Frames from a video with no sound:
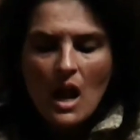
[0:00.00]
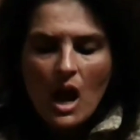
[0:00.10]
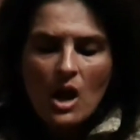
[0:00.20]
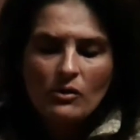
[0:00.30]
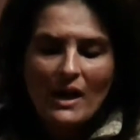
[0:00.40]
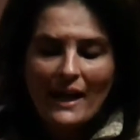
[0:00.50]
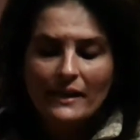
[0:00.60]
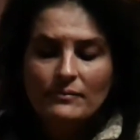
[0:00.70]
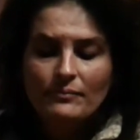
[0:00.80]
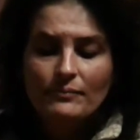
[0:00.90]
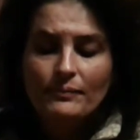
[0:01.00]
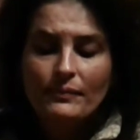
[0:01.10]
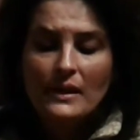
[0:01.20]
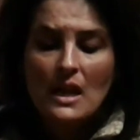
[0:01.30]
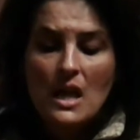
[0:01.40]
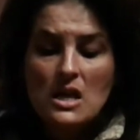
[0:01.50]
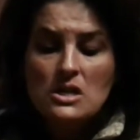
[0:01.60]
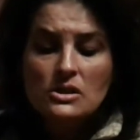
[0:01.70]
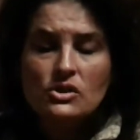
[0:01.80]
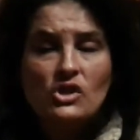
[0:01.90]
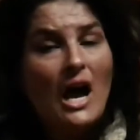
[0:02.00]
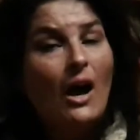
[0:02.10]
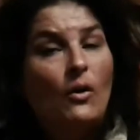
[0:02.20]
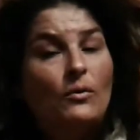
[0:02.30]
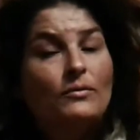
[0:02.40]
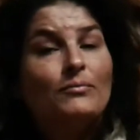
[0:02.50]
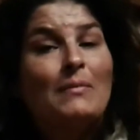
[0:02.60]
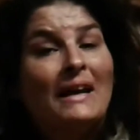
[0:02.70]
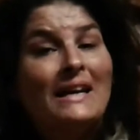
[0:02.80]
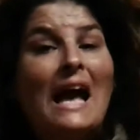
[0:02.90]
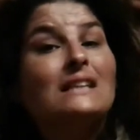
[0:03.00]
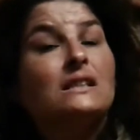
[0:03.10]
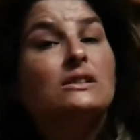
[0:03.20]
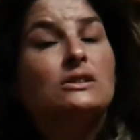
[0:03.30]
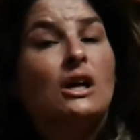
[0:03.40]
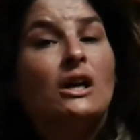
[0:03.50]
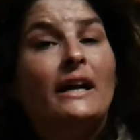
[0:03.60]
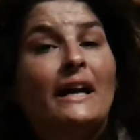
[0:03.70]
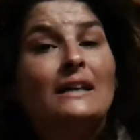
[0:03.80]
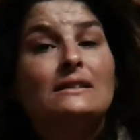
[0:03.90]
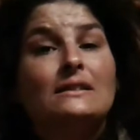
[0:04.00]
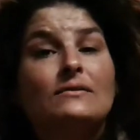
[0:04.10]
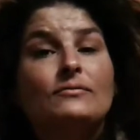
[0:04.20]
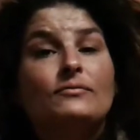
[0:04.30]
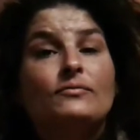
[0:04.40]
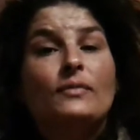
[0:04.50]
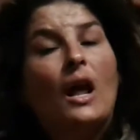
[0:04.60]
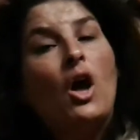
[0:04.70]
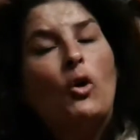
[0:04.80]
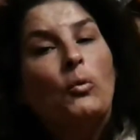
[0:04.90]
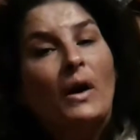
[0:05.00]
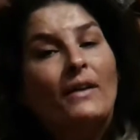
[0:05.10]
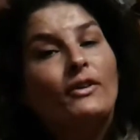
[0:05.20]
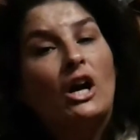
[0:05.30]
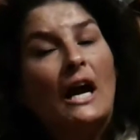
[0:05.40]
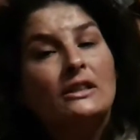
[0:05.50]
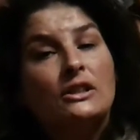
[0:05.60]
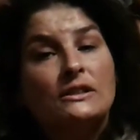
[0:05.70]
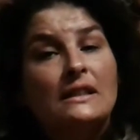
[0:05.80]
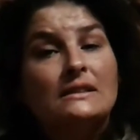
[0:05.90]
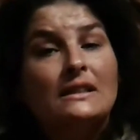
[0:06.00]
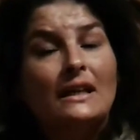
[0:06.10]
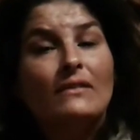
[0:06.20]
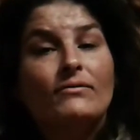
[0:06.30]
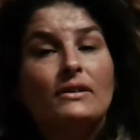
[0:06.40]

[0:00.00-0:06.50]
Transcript: Okay. So, my next concern is, What if your eyes are sensitive?